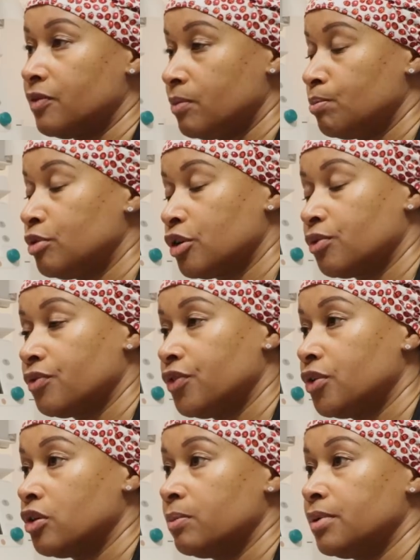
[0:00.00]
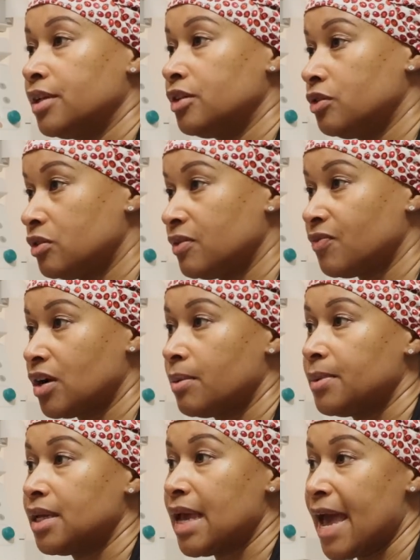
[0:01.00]
a book reviewer, but you can
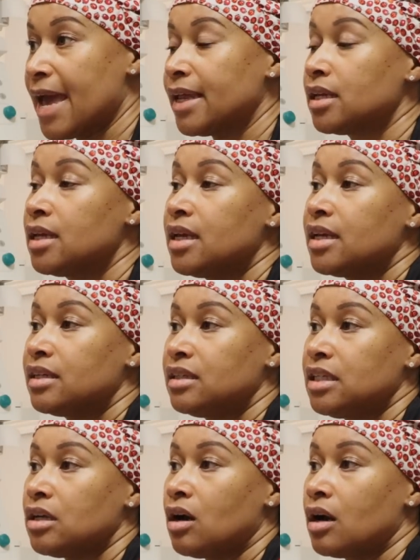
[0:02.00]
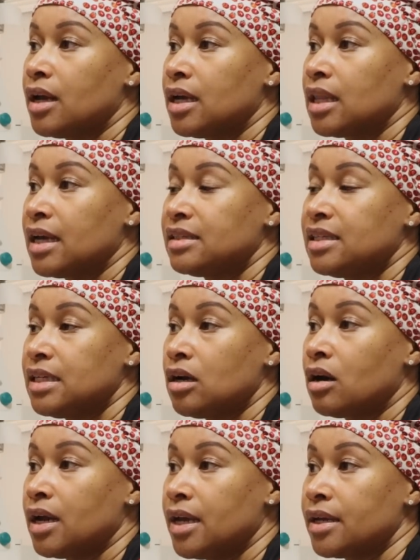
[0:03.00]
find me at
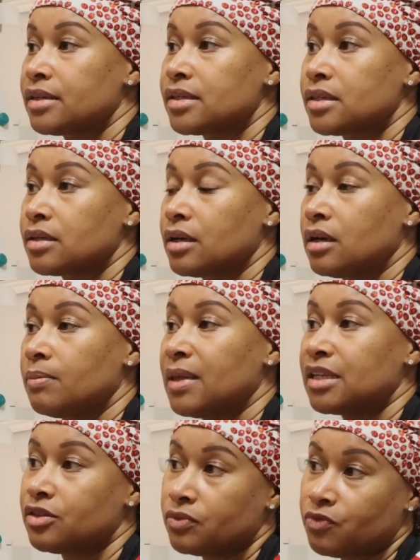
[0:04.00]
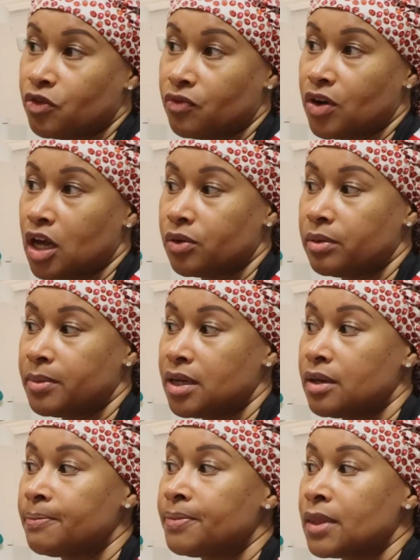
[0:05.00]
D-R-L-I-T-R-X. Um, that's for following
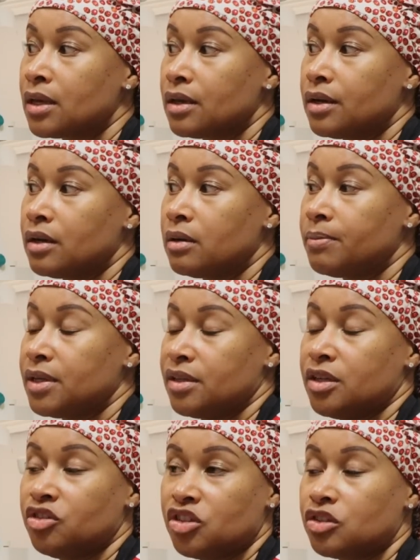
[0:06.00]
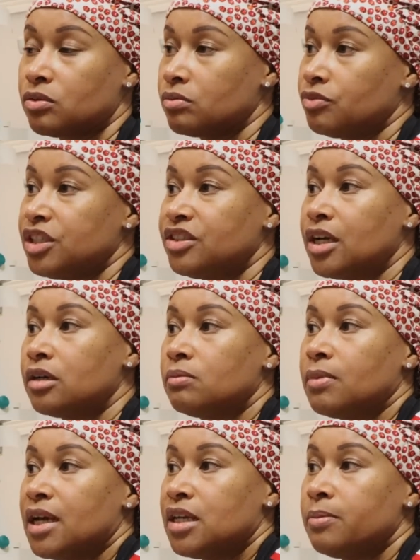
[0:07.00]
me. Um, and then just reach
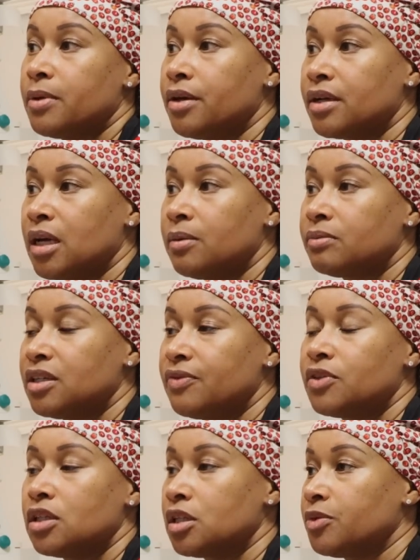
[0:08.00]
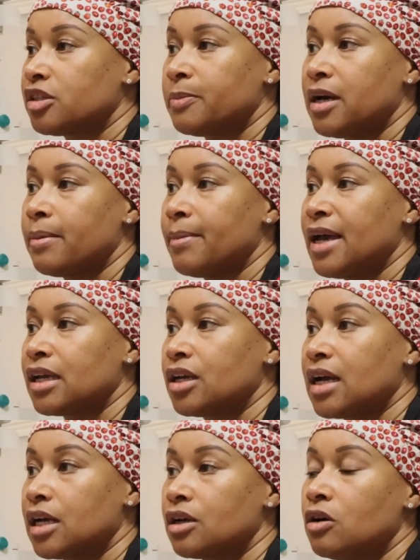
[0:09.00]
out by email and I'll definitely respond back
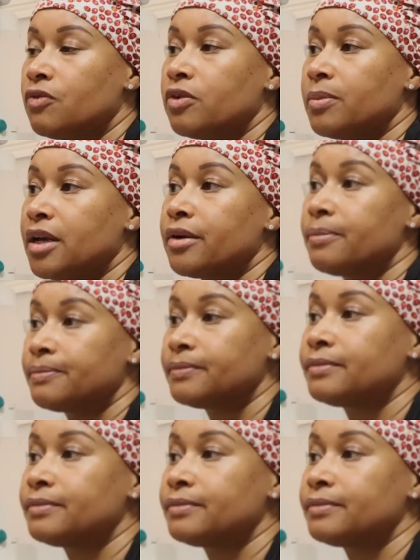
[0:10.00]
and kind of go from there.